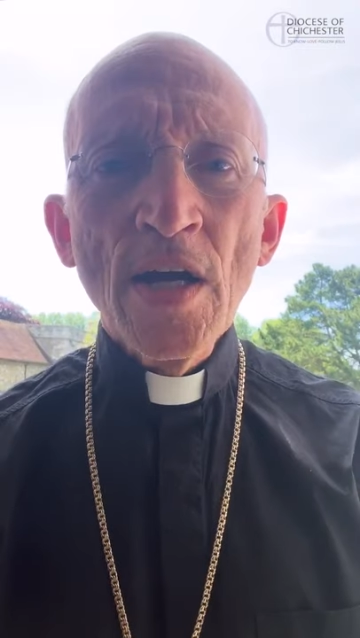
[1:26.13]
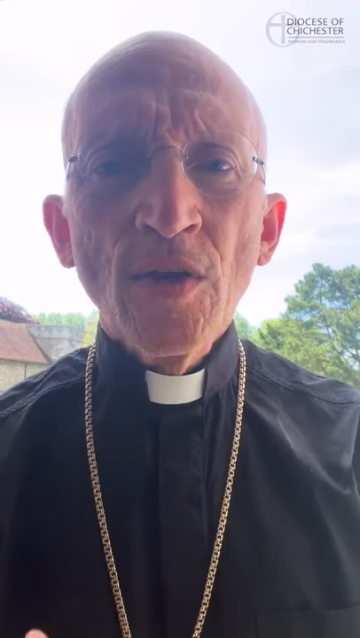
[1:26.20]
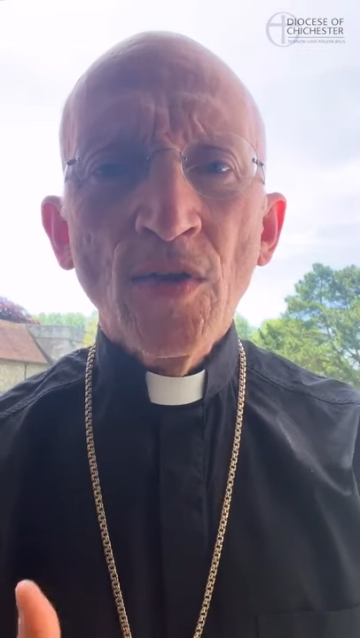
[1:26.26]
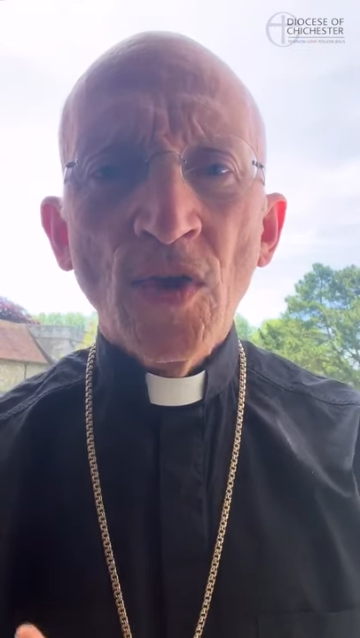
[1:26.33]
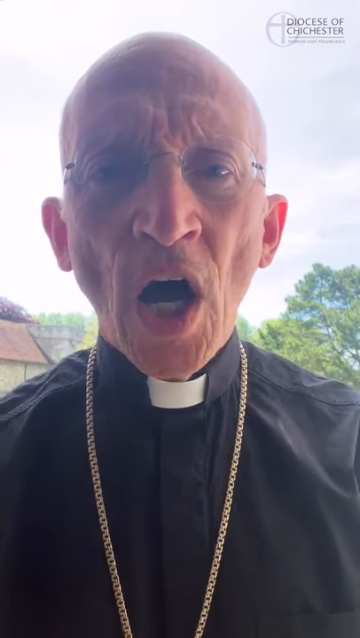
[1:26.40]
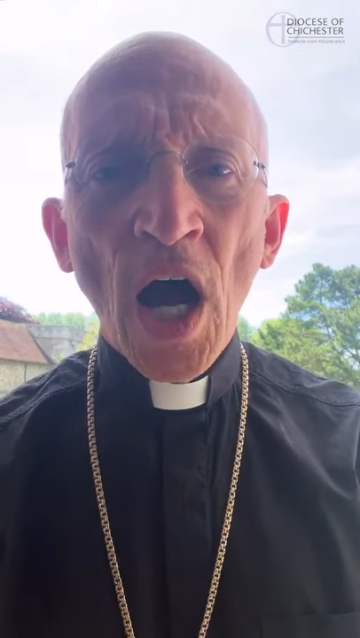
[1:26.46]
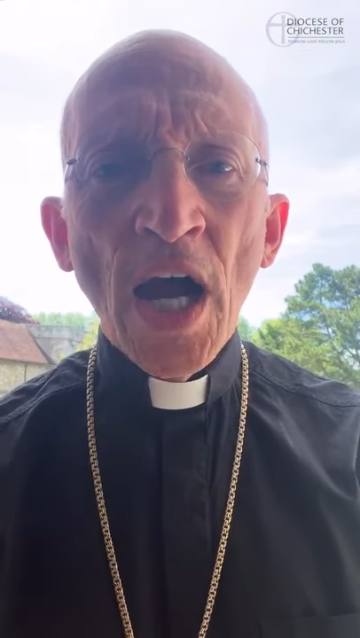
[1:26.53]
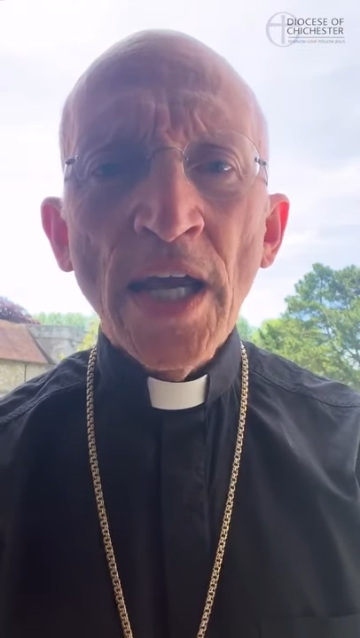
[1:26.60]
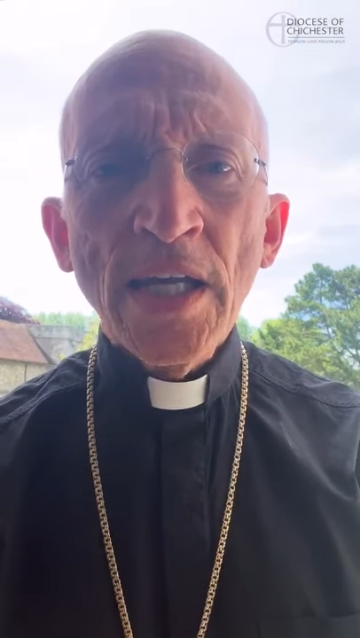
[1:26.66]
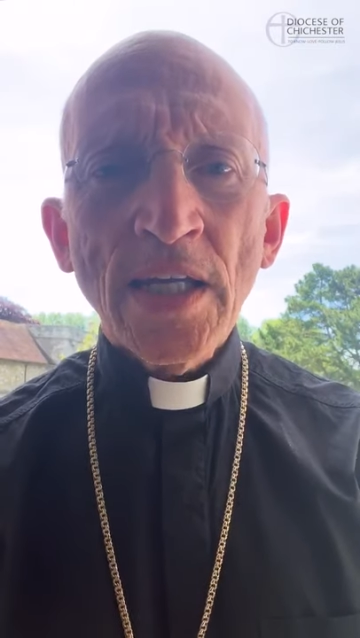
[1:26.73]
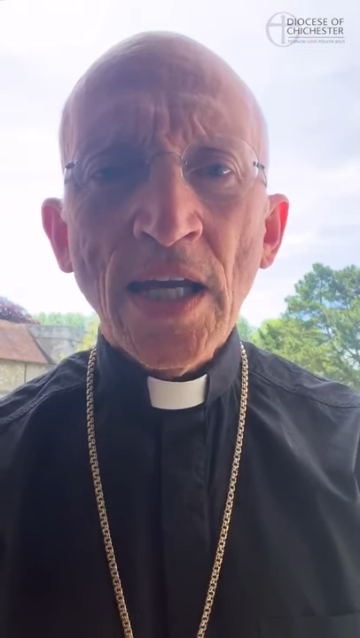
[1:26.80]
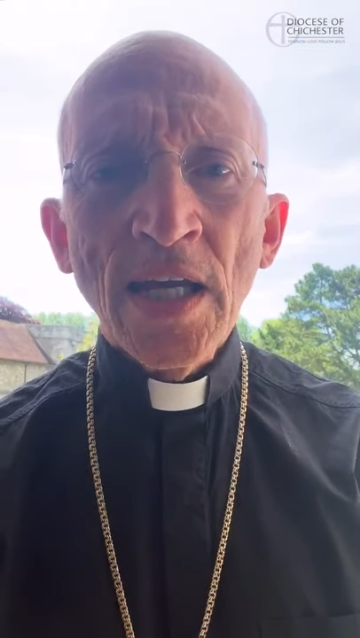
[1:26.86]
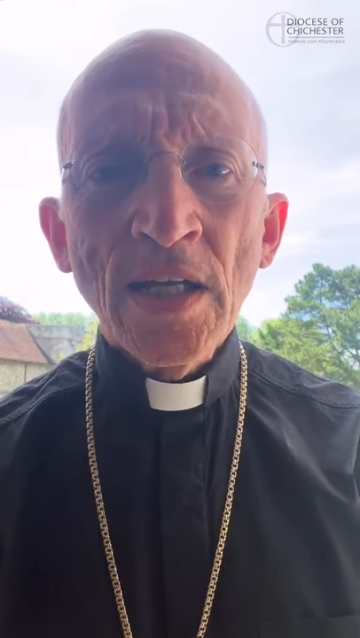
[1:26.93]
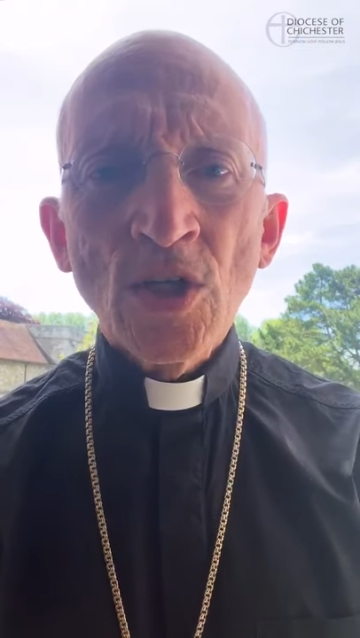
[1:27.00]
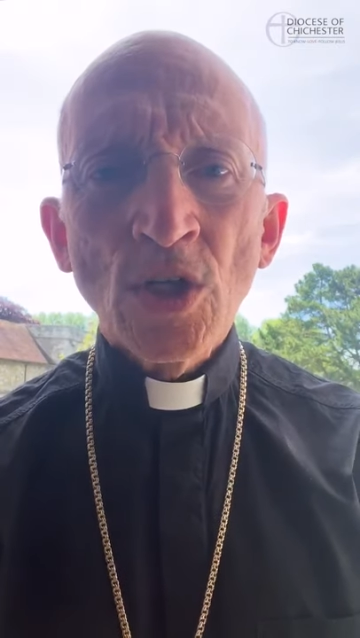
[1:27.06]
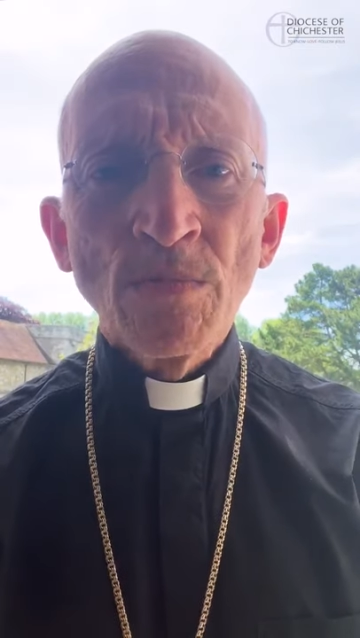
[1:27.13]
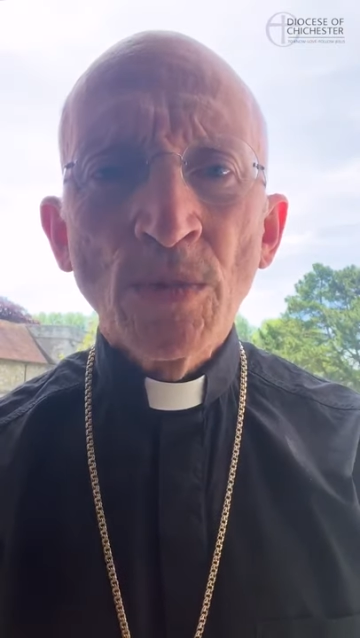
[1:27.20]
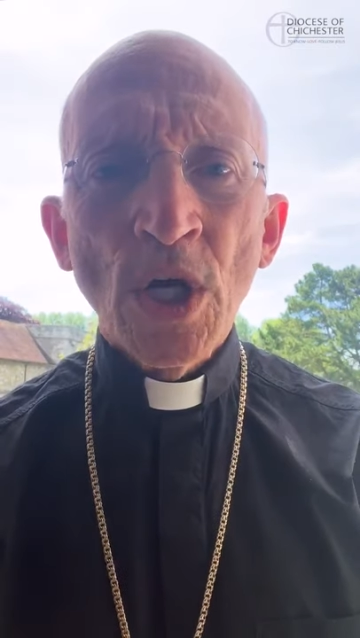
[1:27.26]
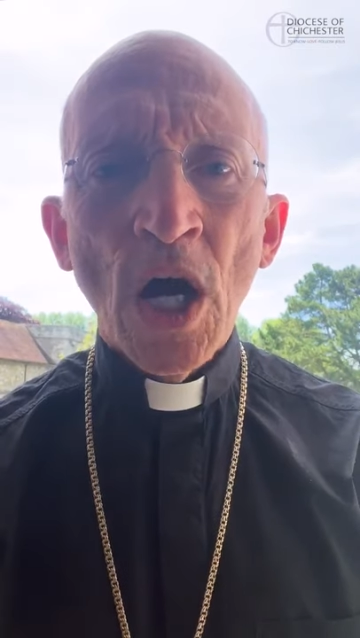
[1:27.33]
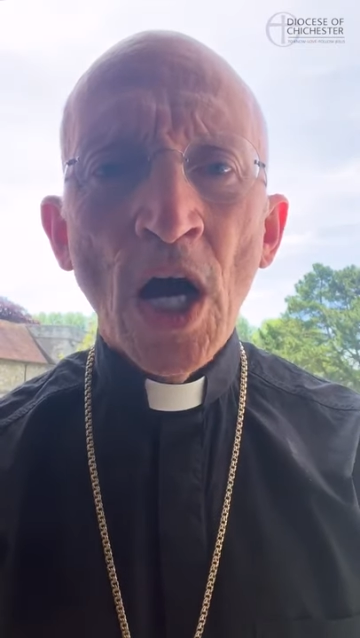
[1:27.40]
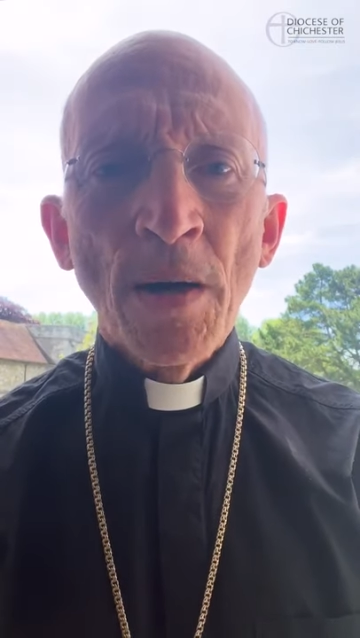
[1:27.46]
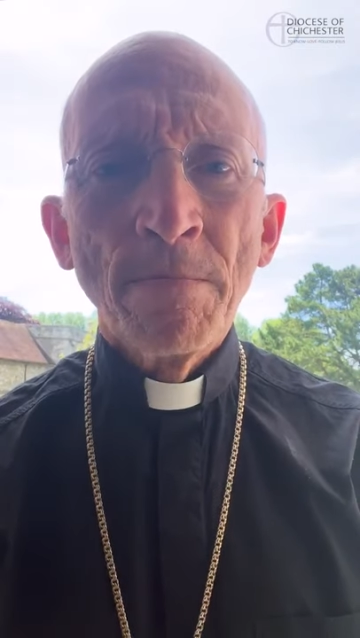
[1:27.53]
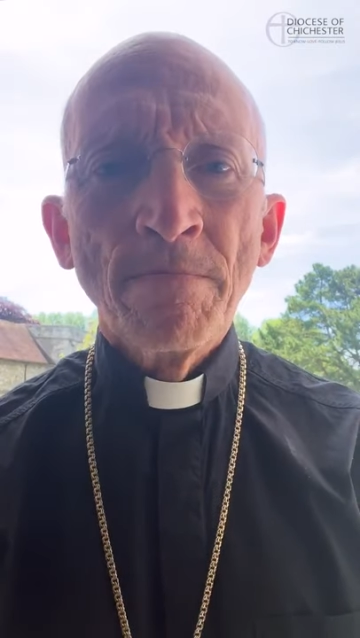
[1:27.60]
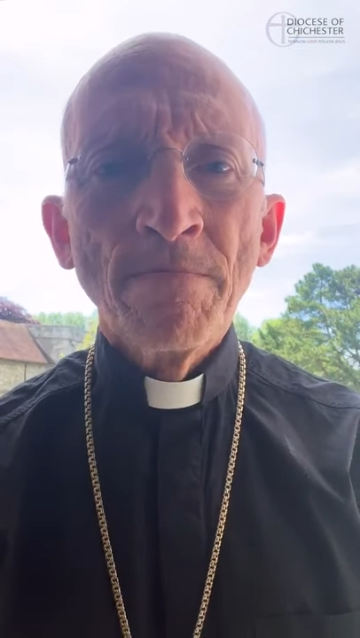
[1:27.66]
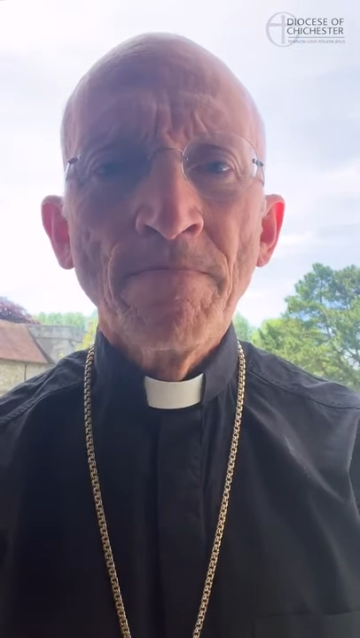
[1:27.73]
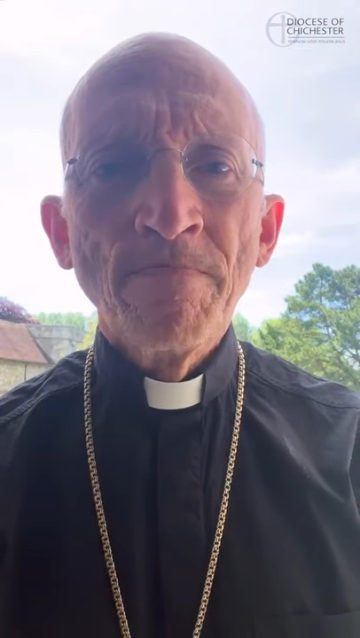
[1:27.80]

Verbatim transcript: Thy kingdom come.